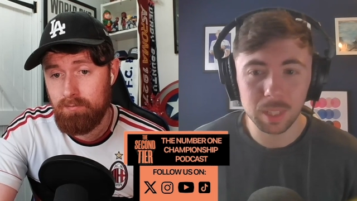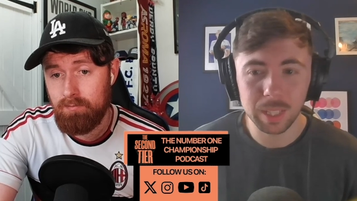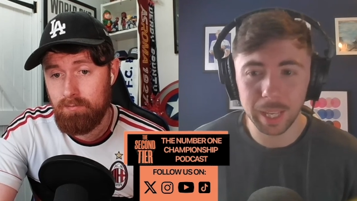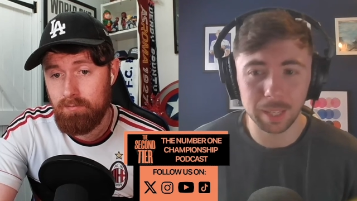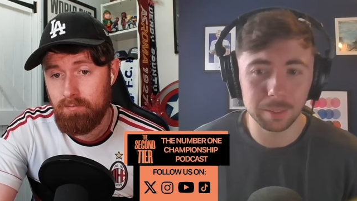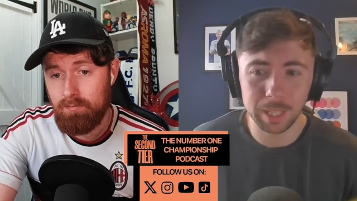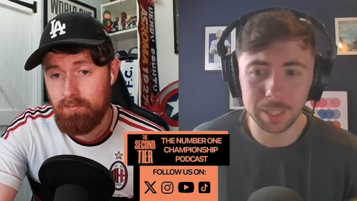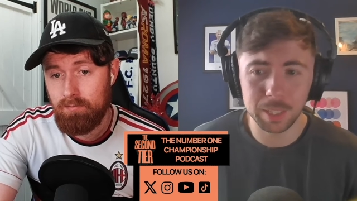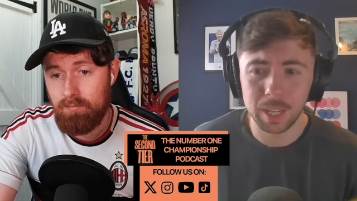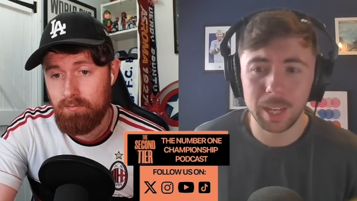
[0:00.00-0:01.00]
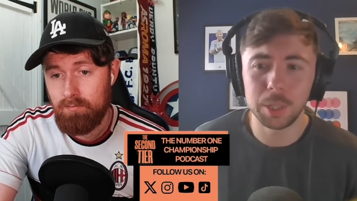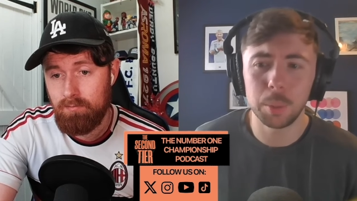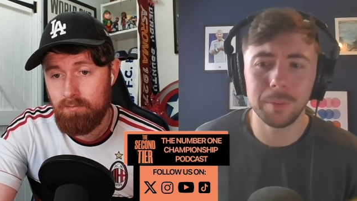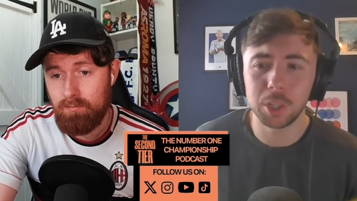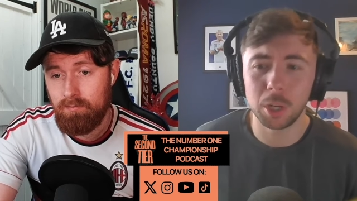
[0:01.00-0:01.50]
Speaker 1: Yeah, it's it's
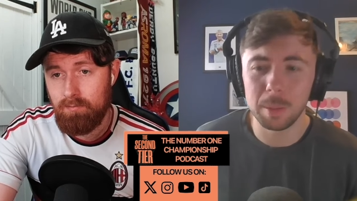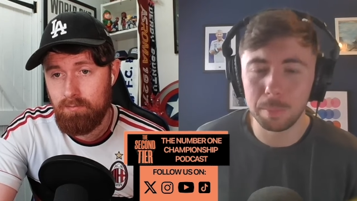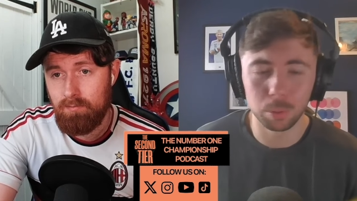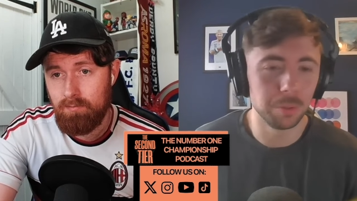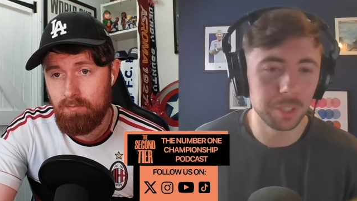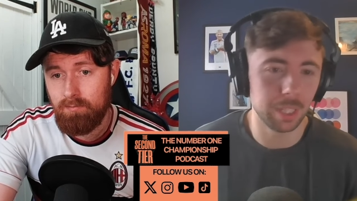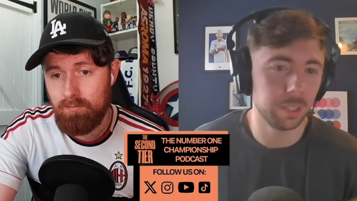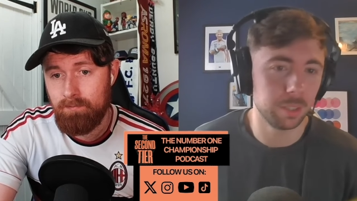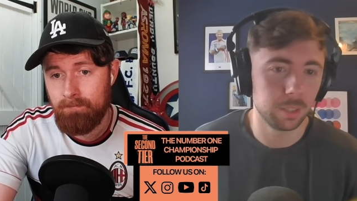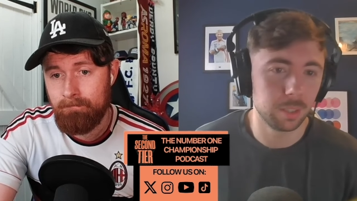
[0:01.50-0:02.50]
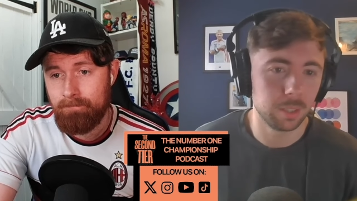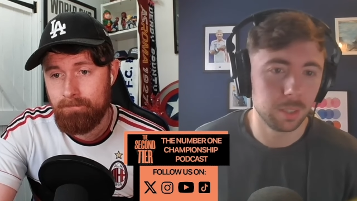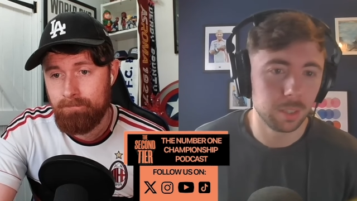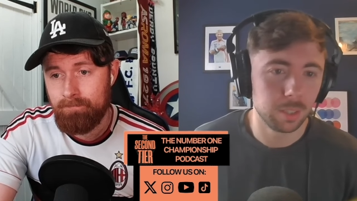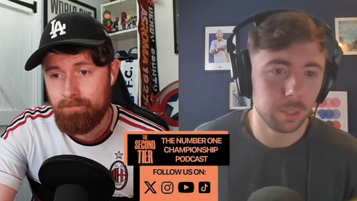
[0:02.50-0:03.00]
whoever's going to be bluntest,
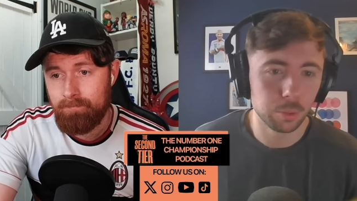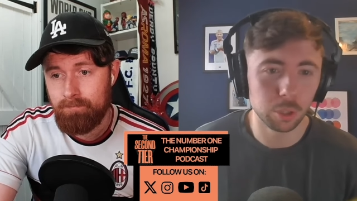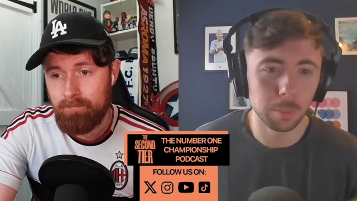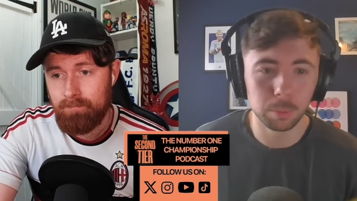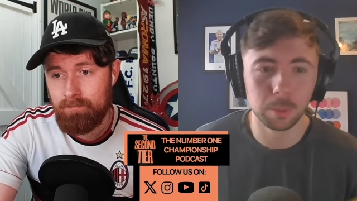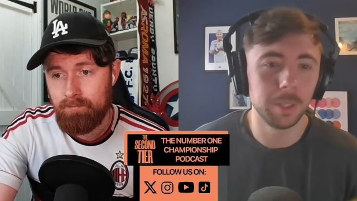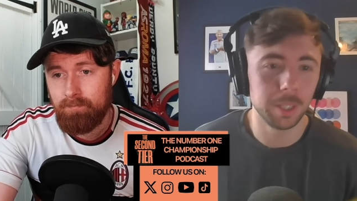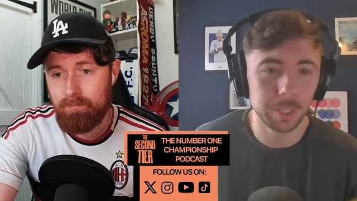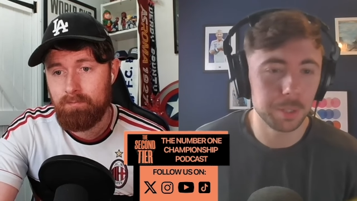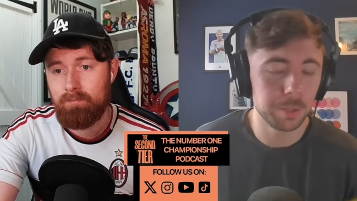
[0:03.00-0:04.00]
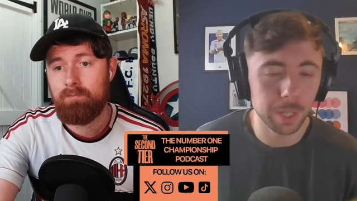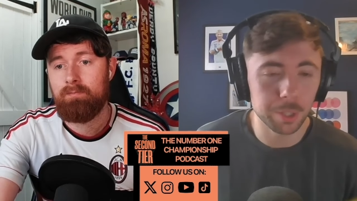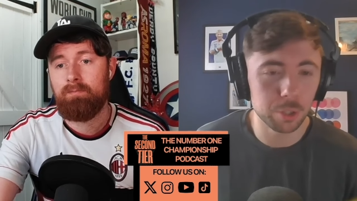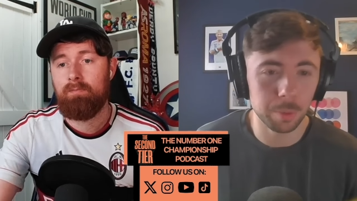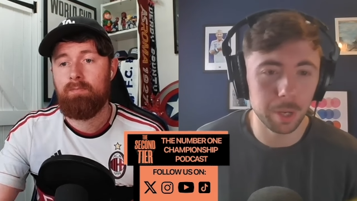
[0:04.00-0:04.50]
who's got the bluntest
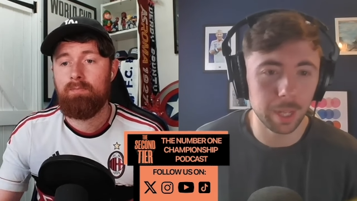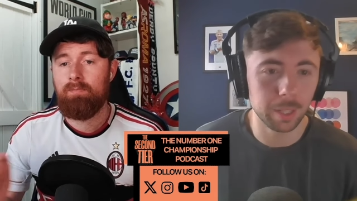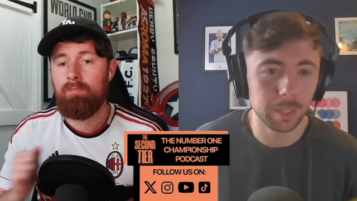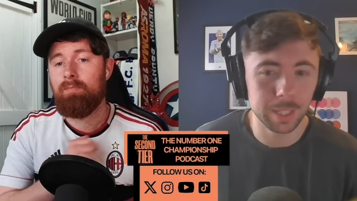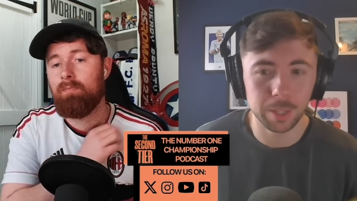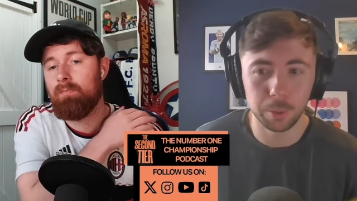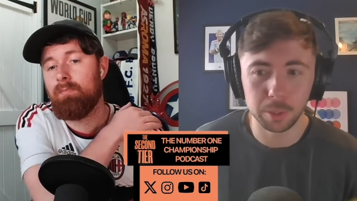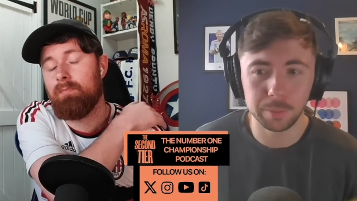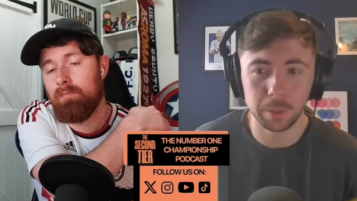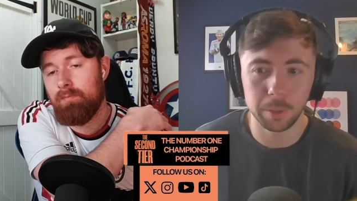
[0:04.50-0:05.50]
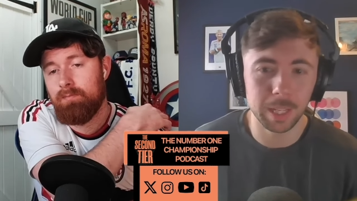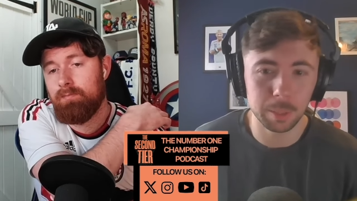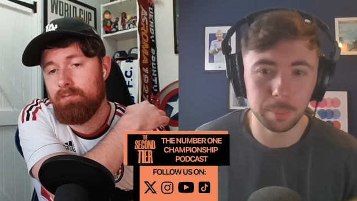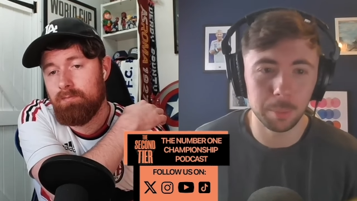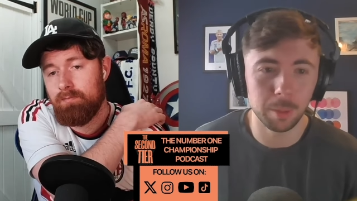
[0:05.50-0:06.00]
instrument here. Is it Huddersfield? Is
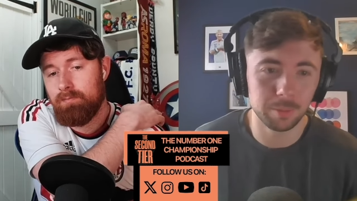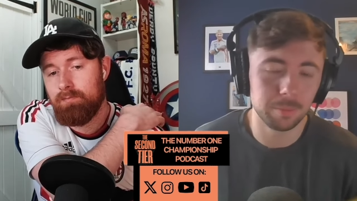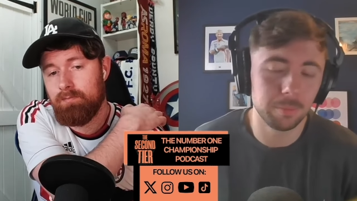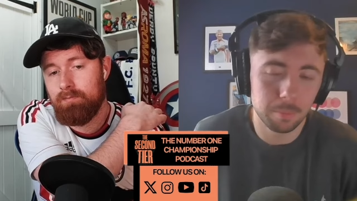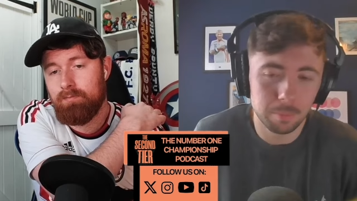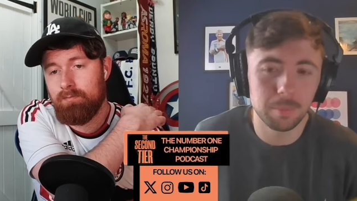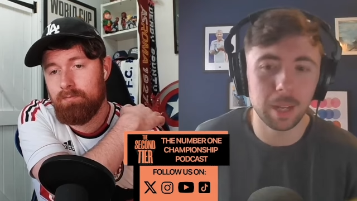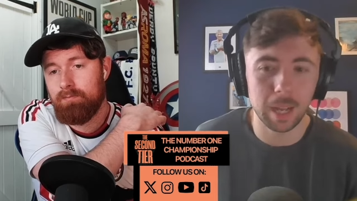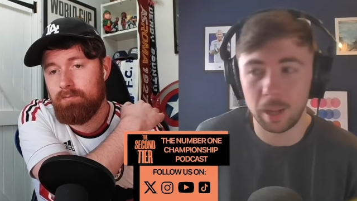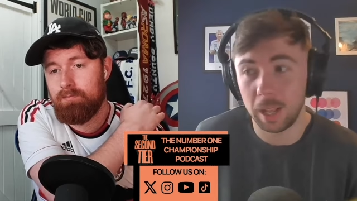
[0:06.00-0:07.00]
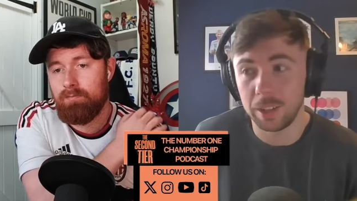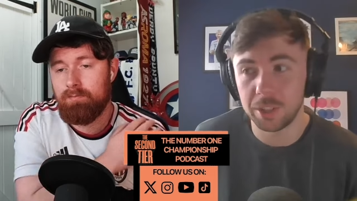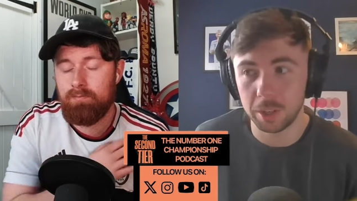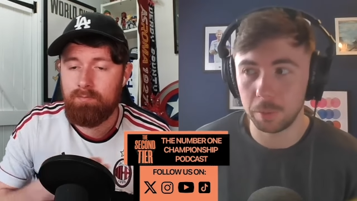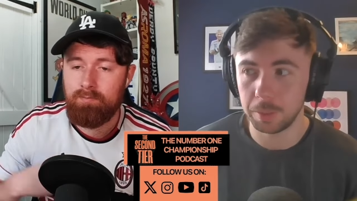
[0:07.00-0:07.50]
it Plymouth? And
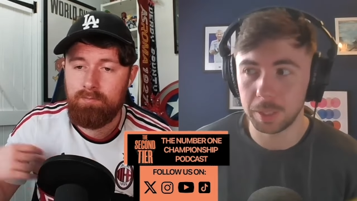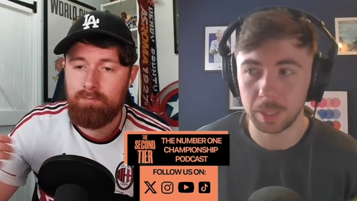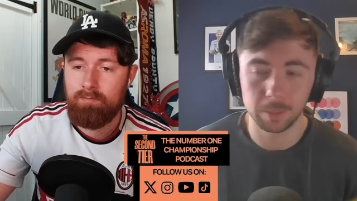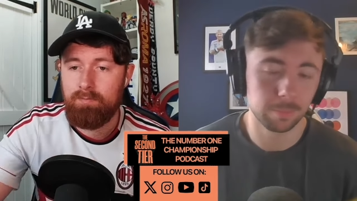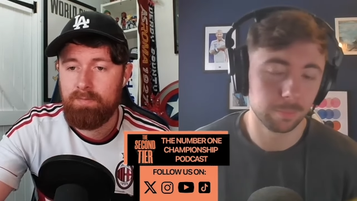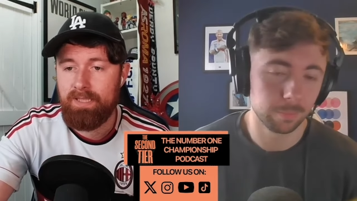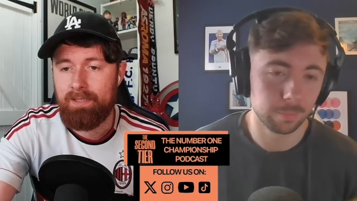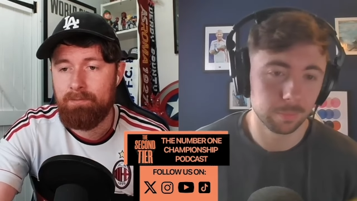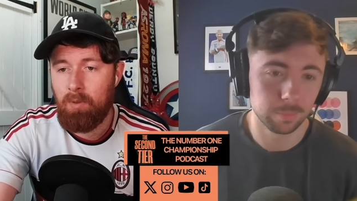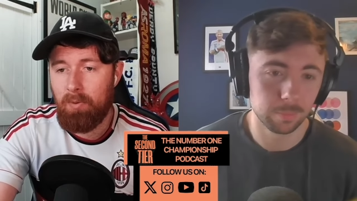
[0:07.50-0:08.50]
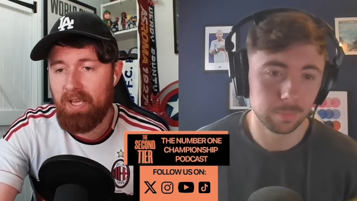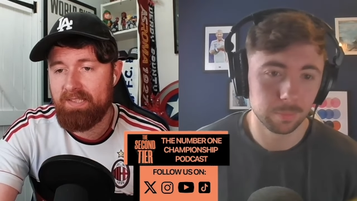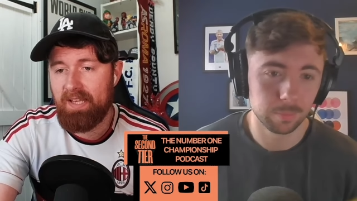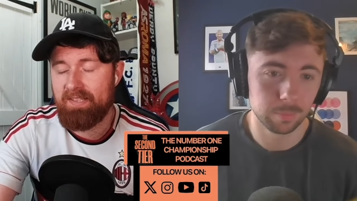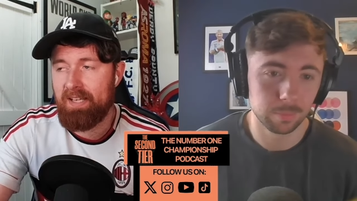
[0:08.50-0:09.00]
Sheffield Wednesday. Yeah. Well, we're getting to
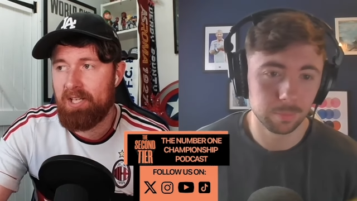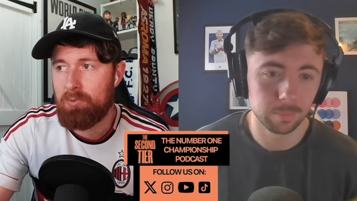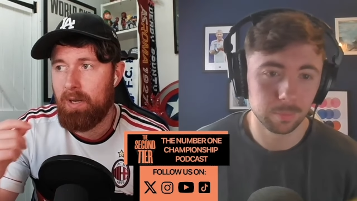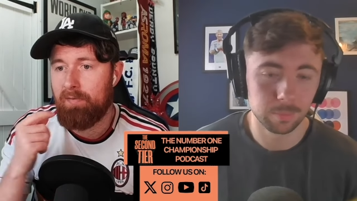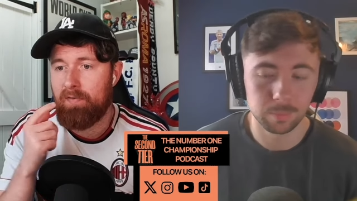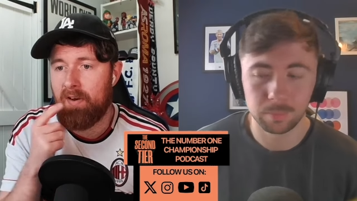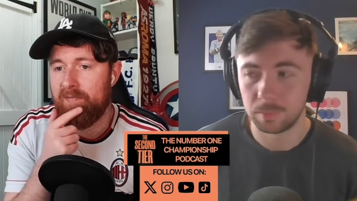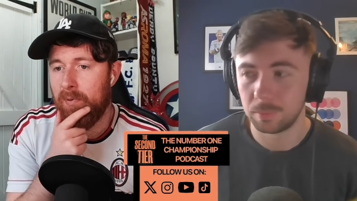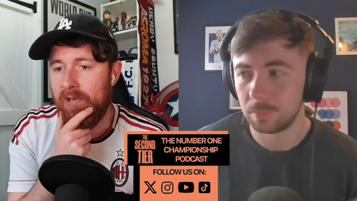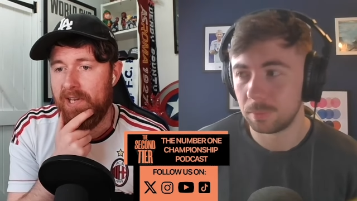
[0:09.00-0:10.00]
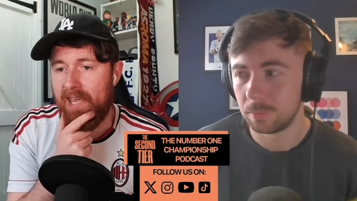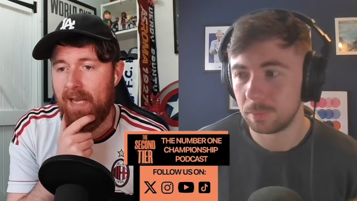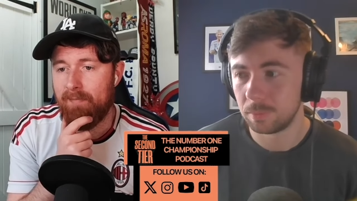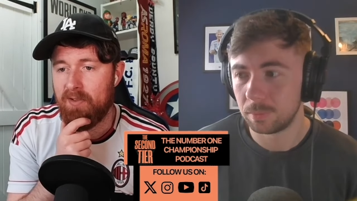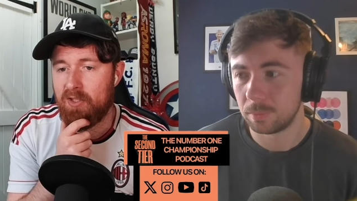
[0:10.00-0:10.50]
that stage where a five point
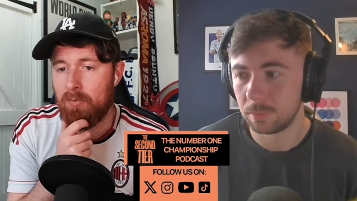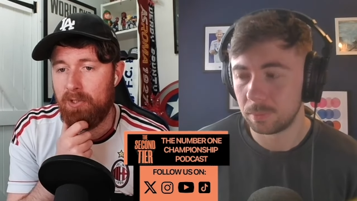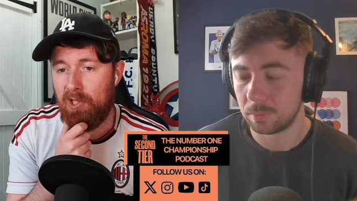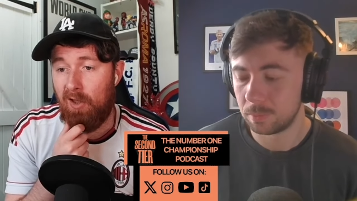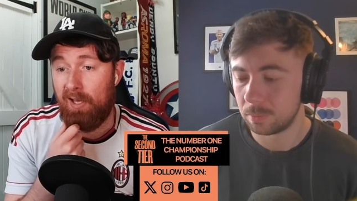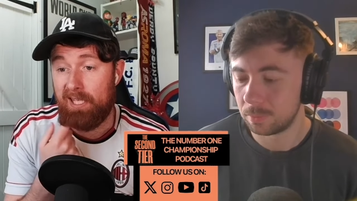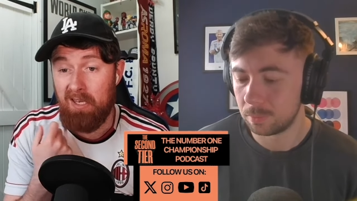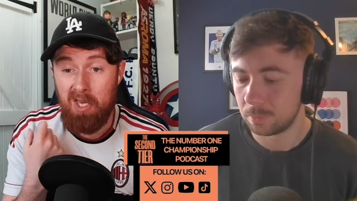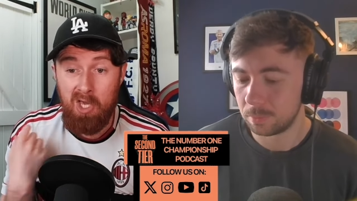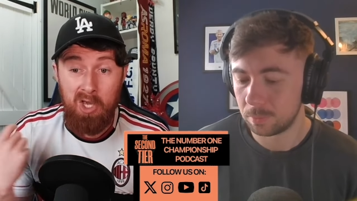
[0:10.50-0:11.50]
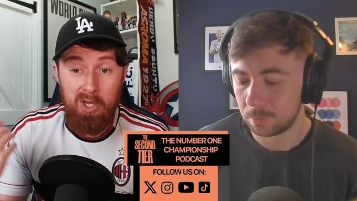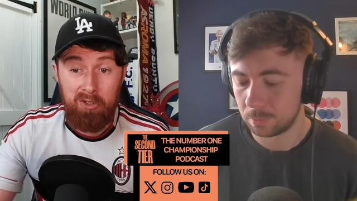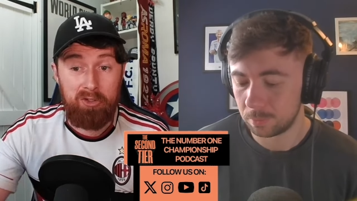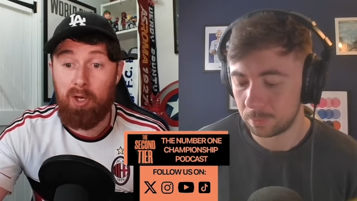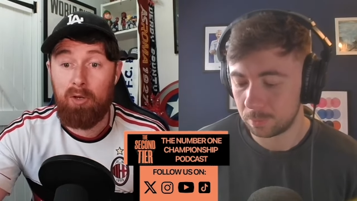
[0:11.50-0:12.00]
gap for someone like
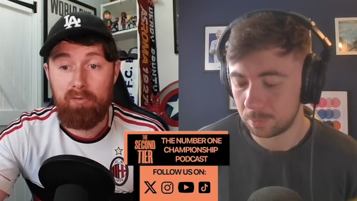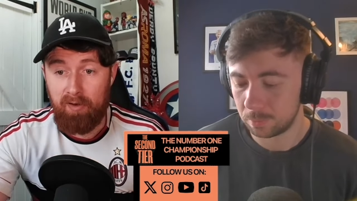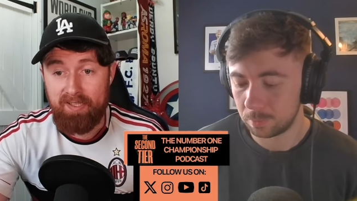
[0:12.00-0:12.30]
Speaker 2: Stoke, for